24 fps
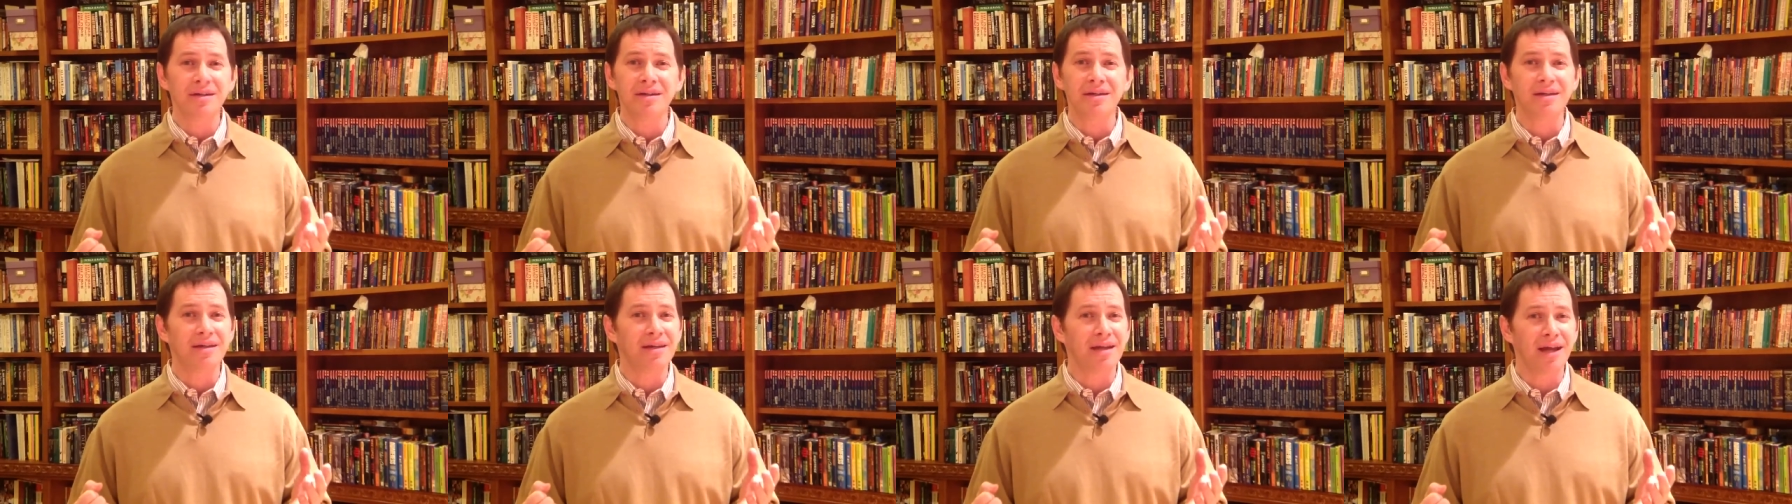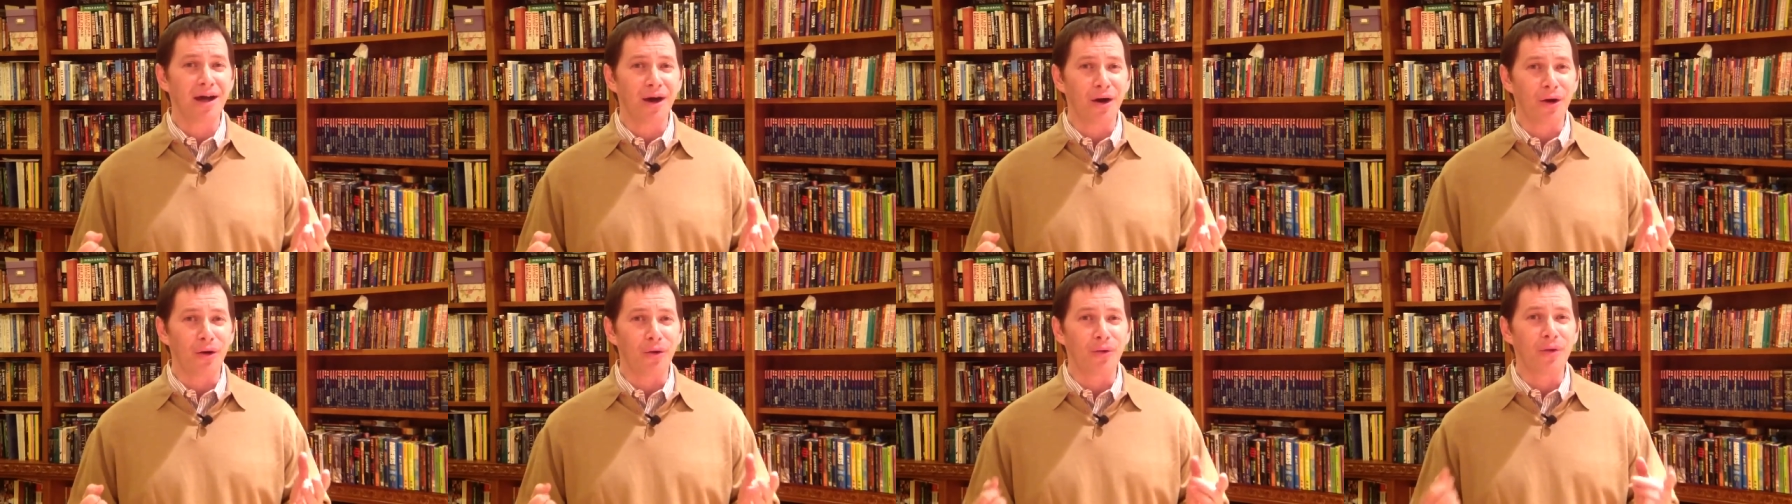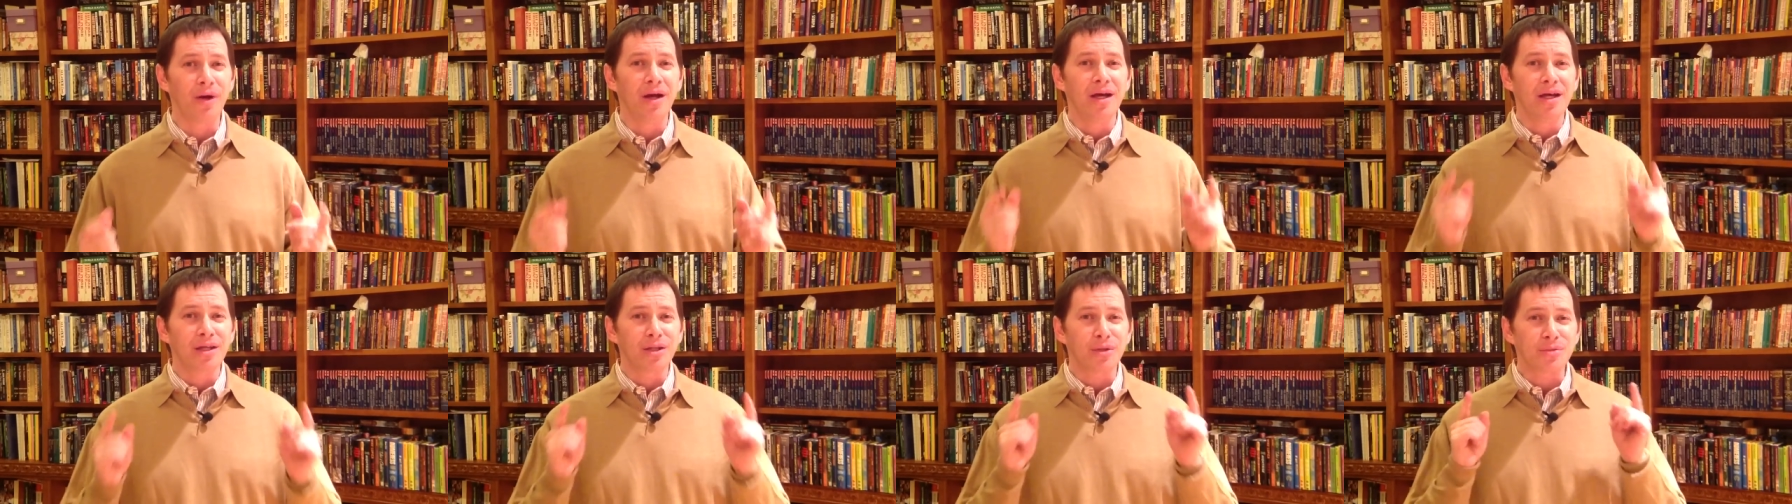No,
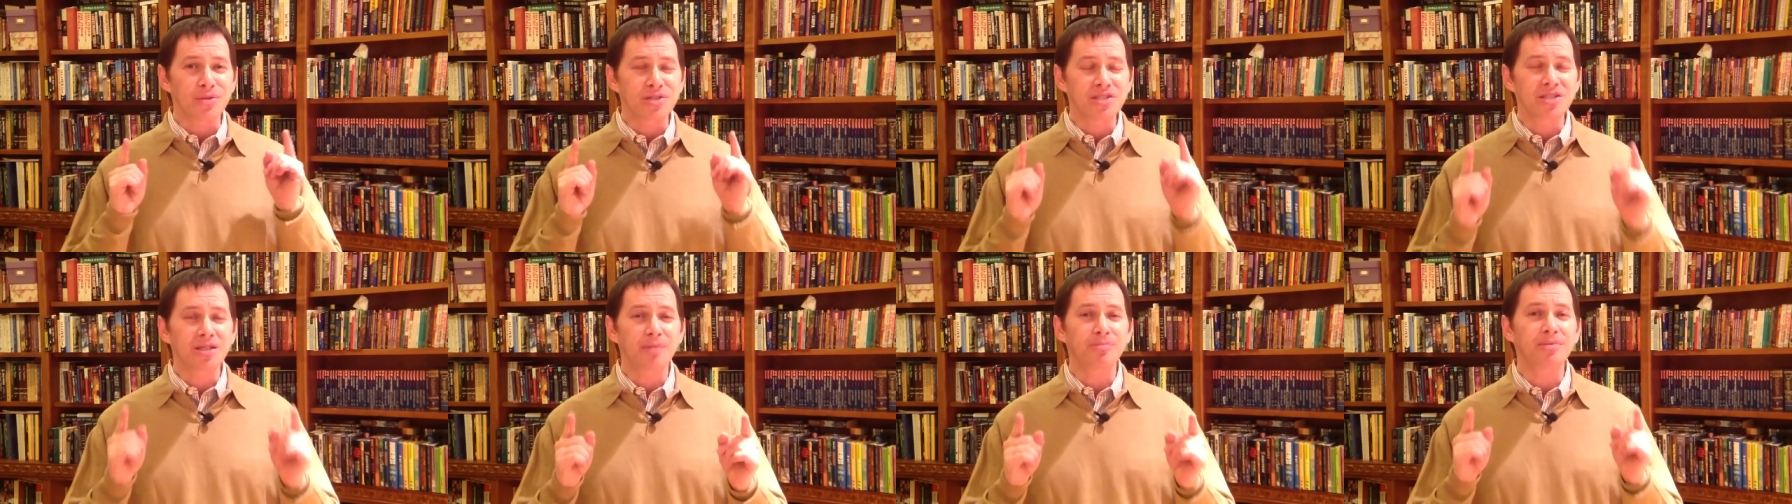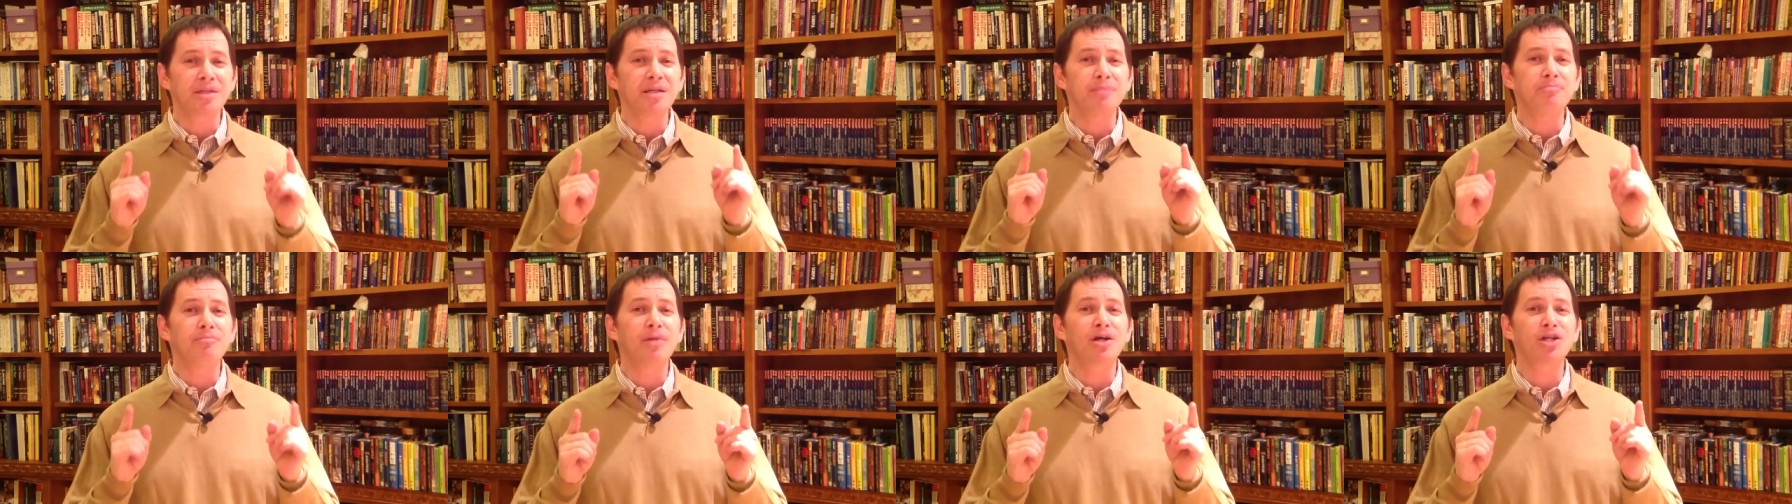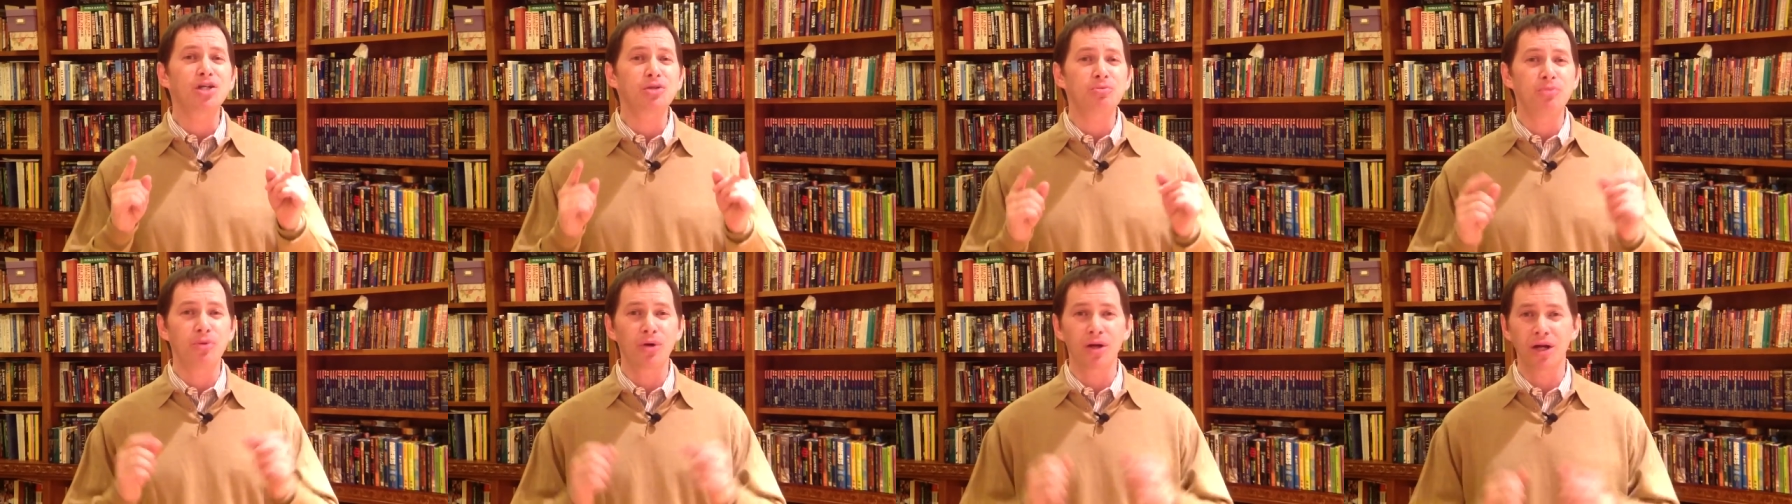there was something
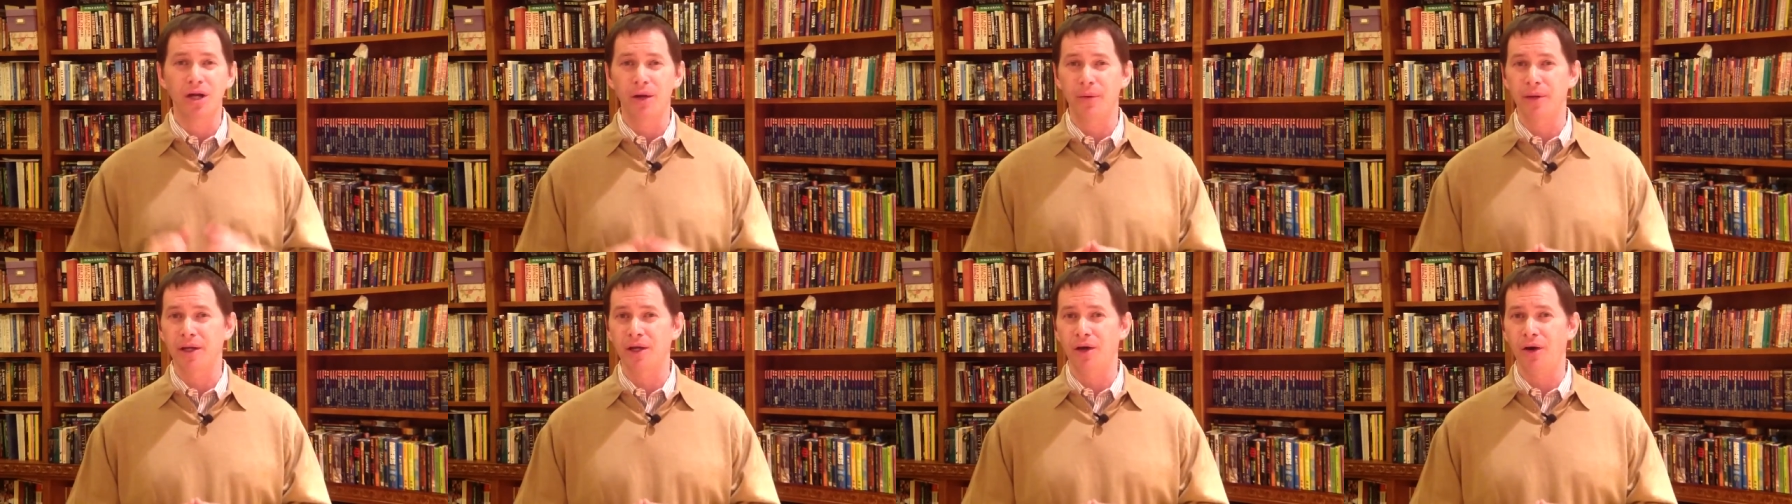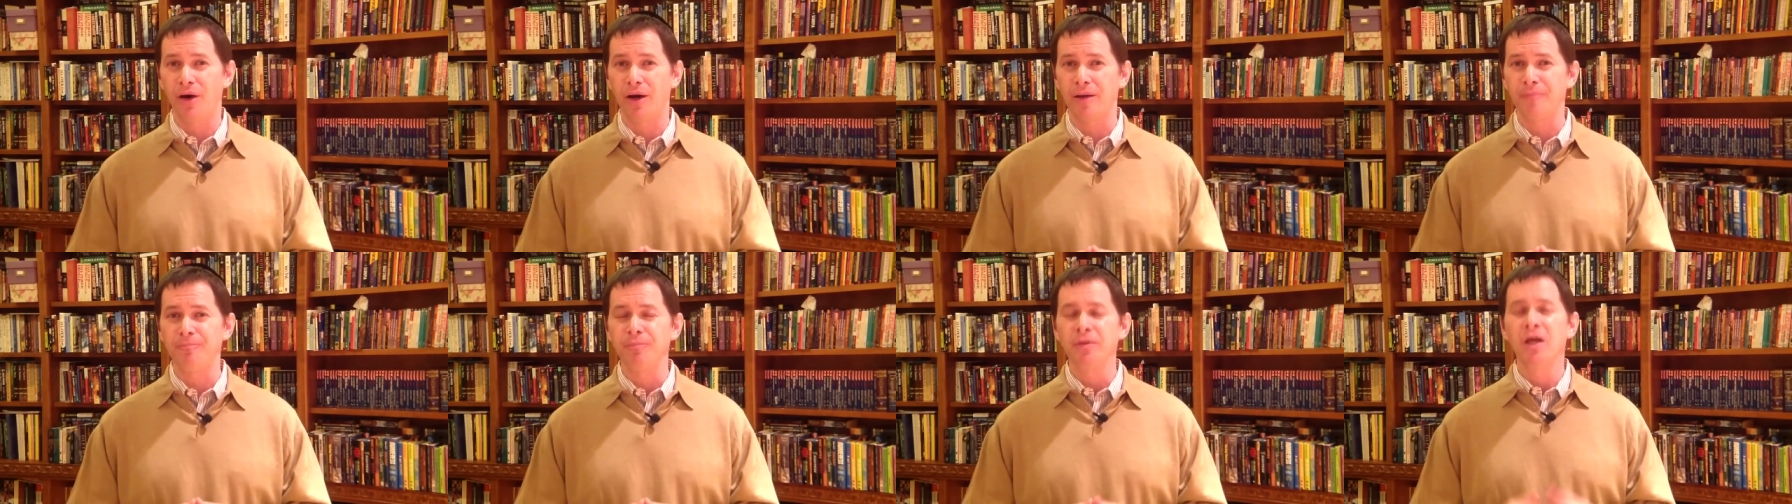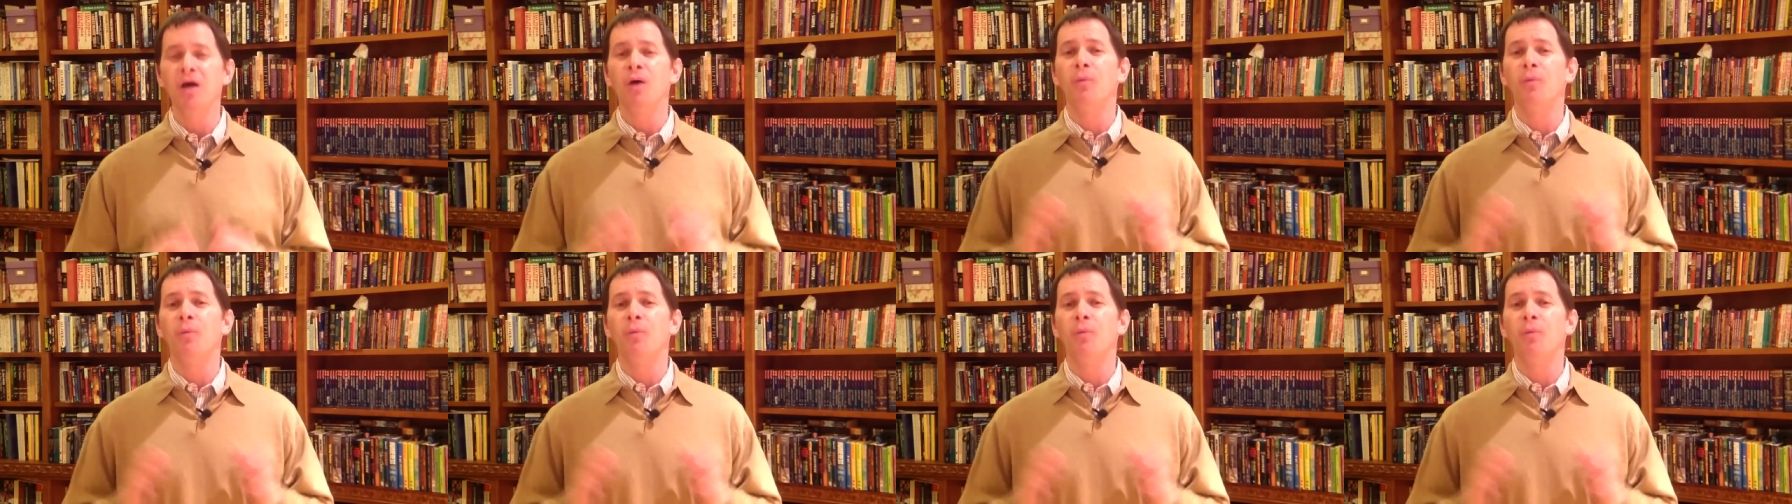much more going on.